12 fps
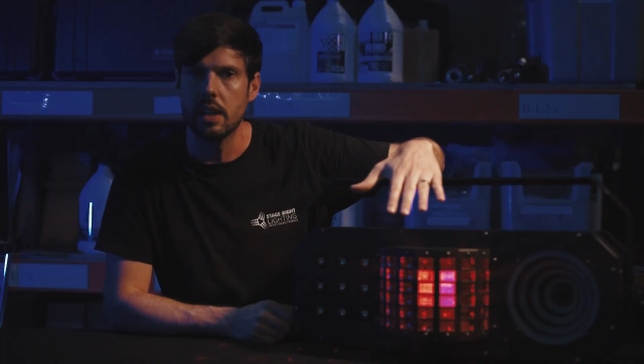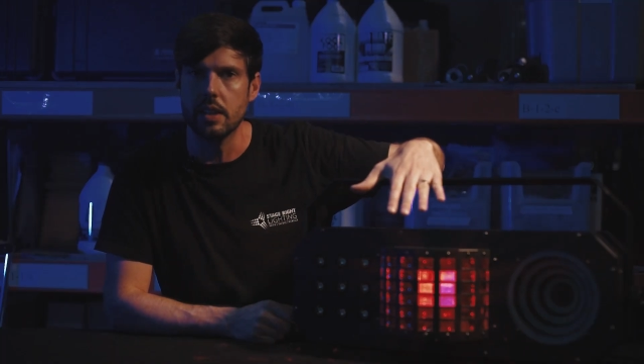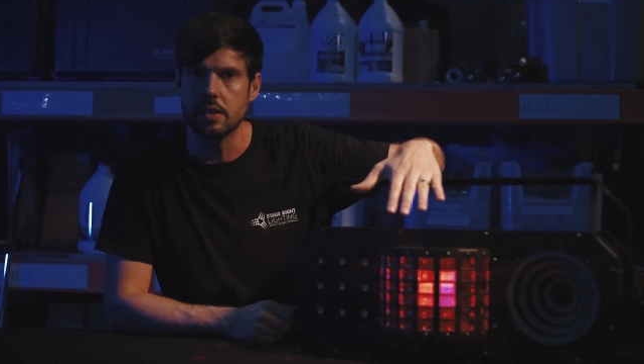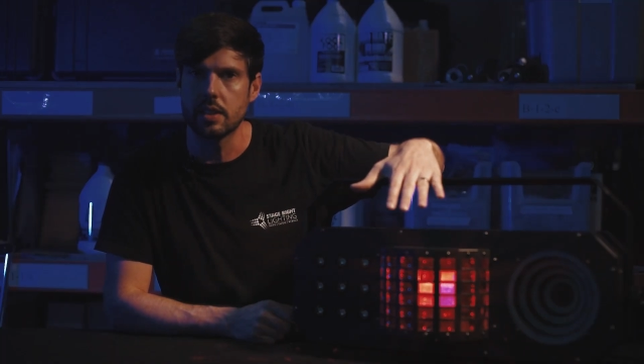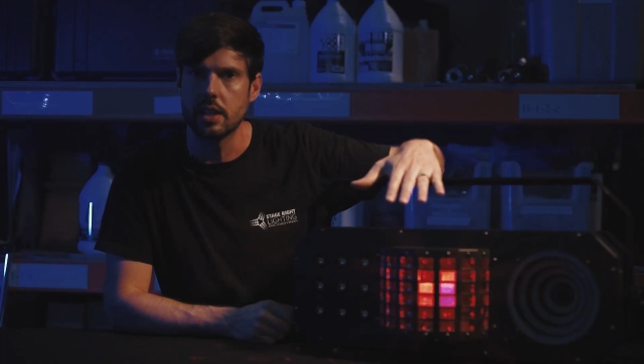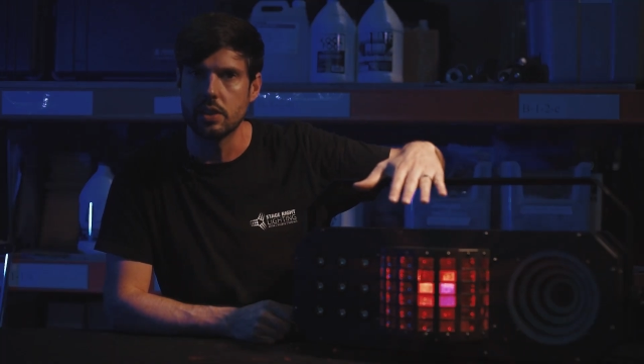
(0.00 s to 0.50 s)

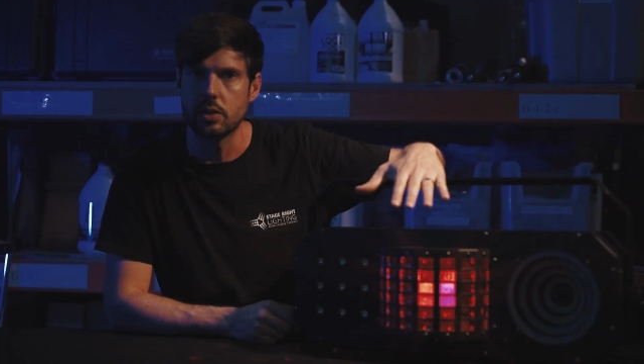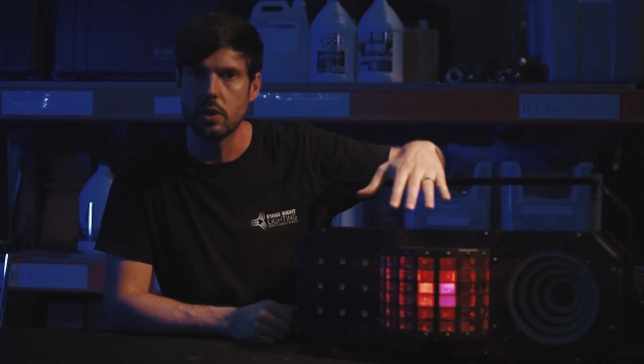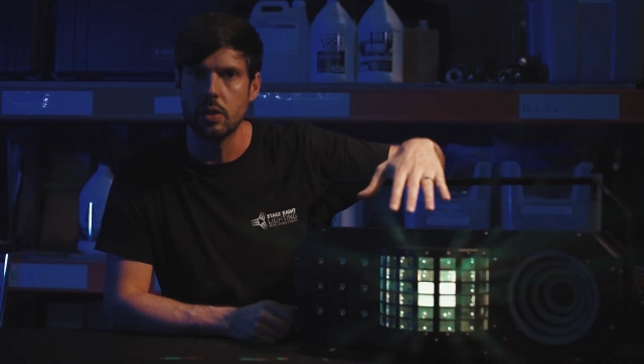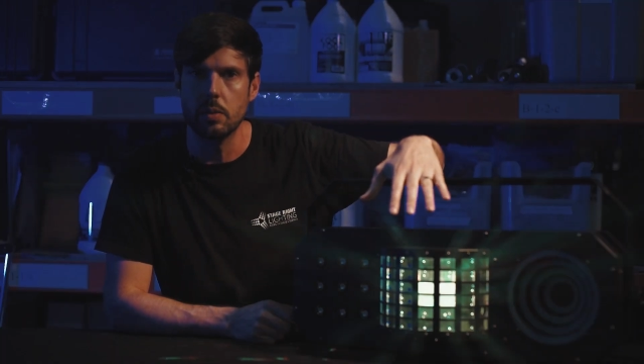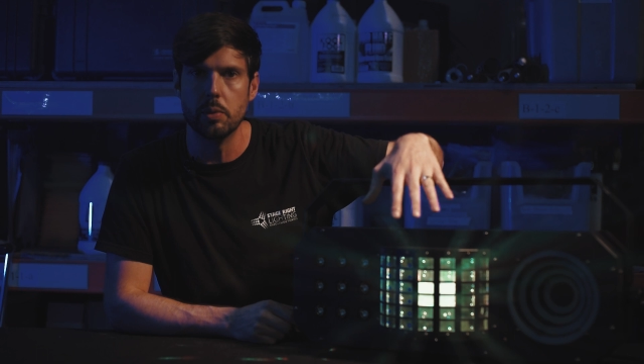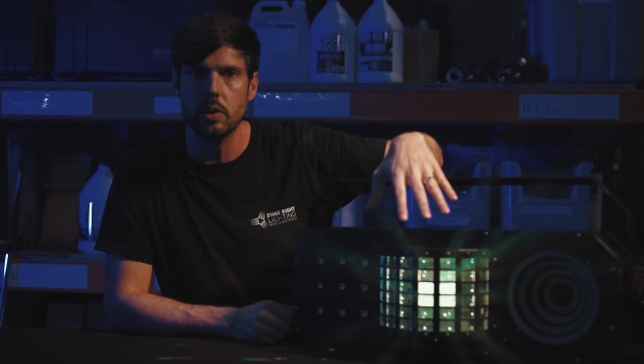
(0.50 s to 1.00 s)
is
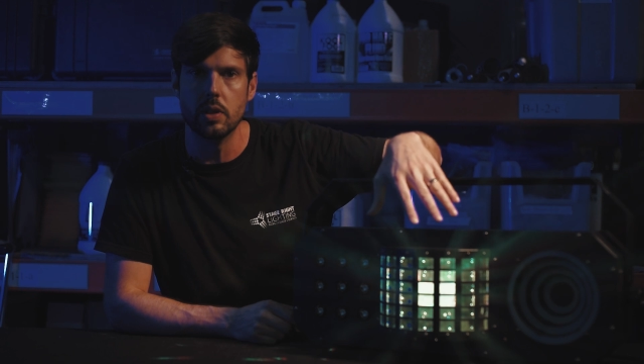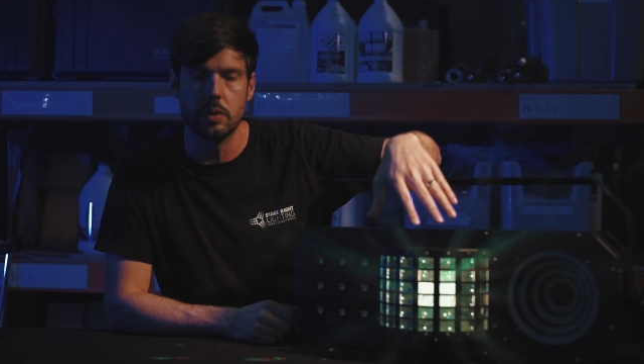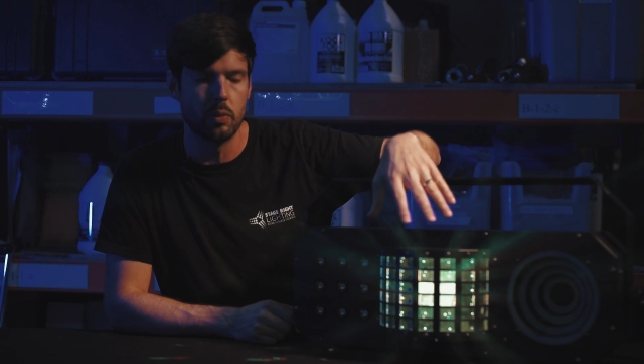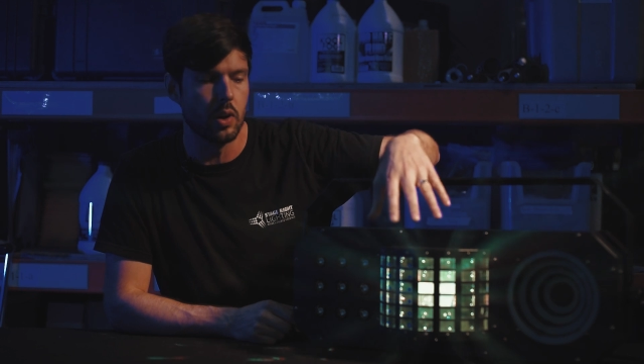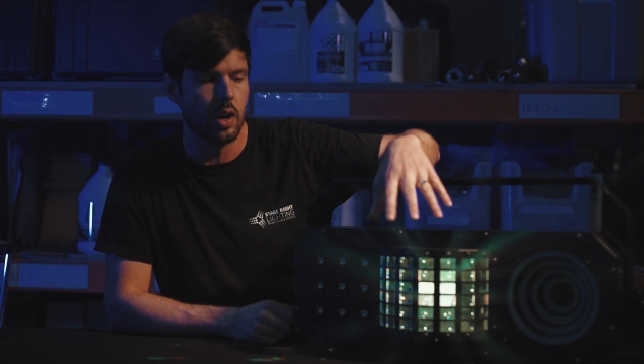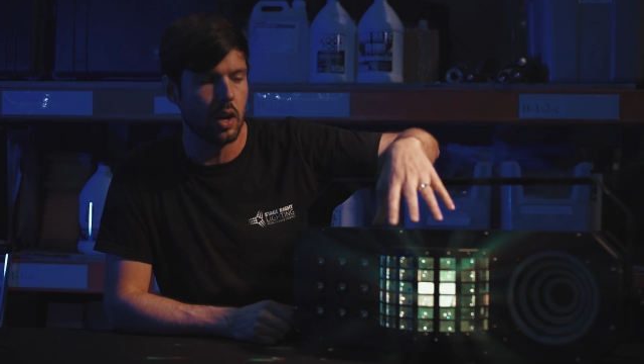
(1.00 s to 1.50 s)
controllable
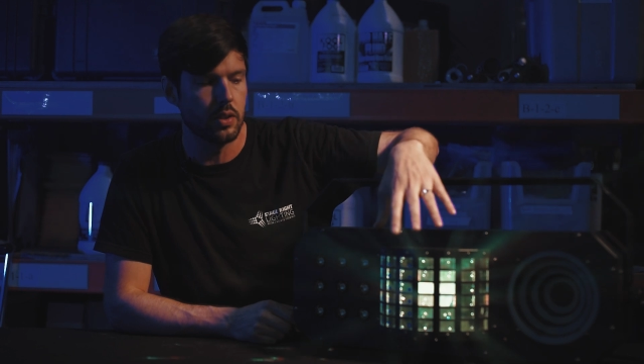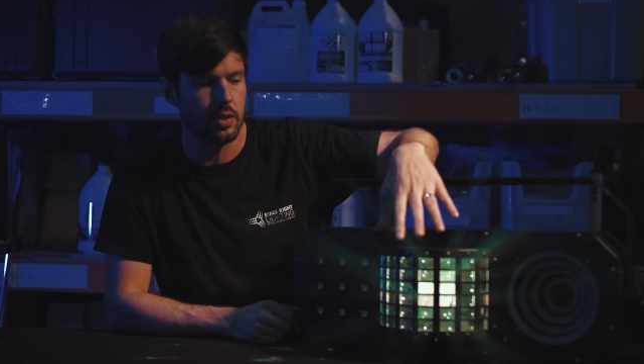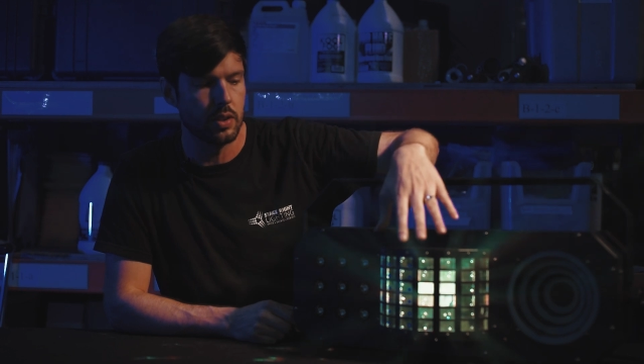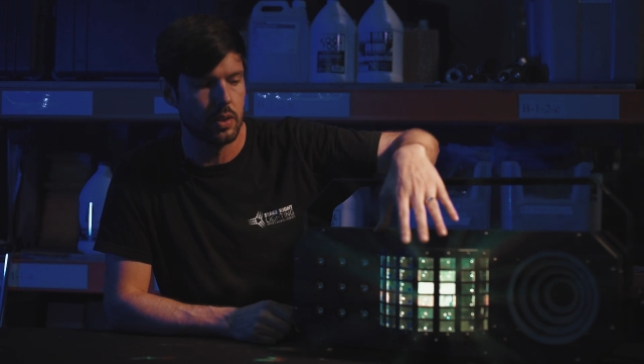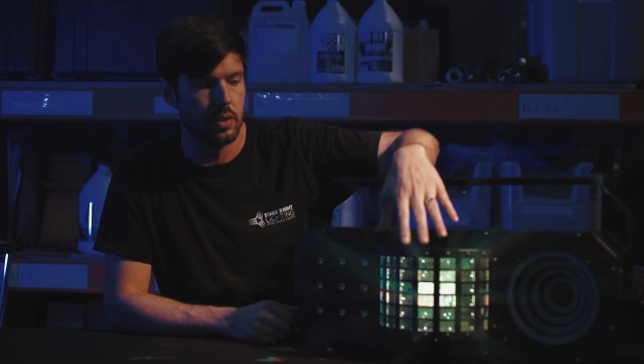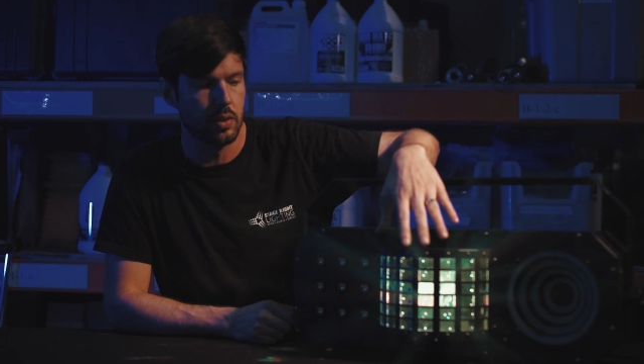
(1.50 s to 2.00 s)
and will
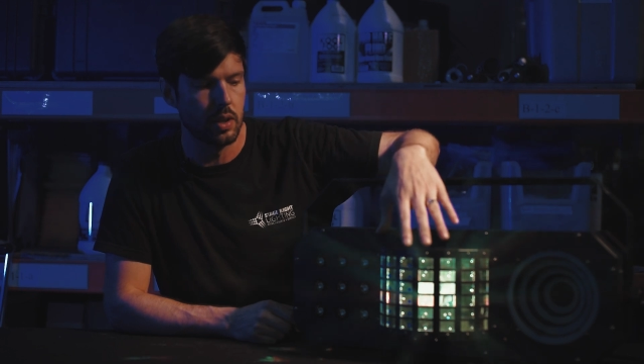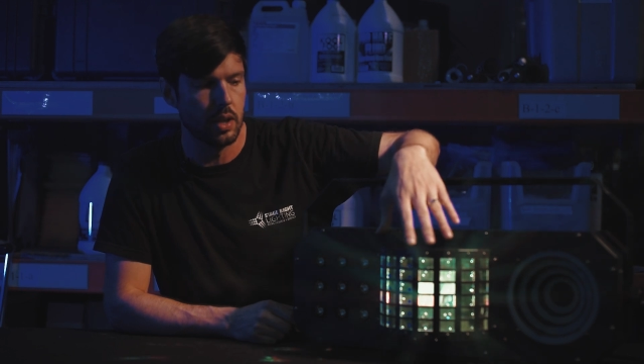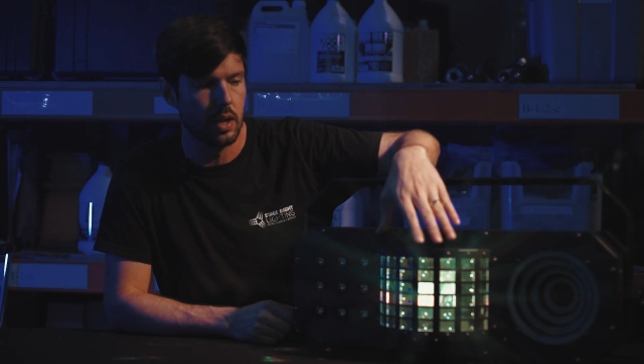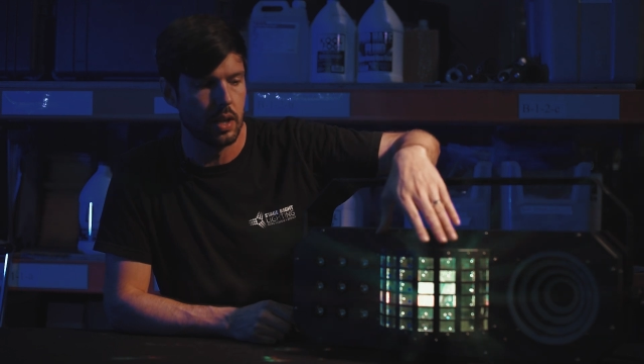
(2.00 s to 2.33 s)
also